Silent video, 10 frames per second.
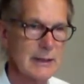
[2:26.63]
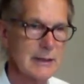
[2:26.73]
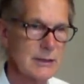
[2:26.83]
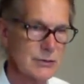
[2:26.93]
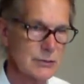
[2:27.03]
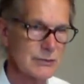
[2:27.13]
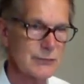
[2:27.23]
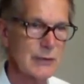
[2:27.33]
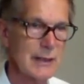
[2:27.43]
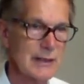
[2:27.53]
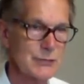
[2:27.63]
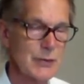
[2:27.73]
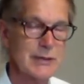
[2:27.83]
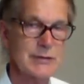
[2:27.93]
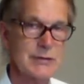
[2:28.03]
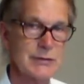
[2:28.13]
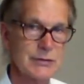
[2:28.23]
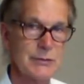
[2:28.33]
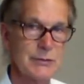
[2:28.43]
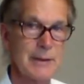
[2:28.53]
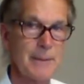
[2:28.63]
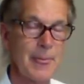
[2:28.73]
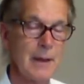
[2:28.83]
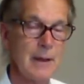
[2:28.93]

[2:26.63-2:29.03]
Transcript: an issue, as well as consuming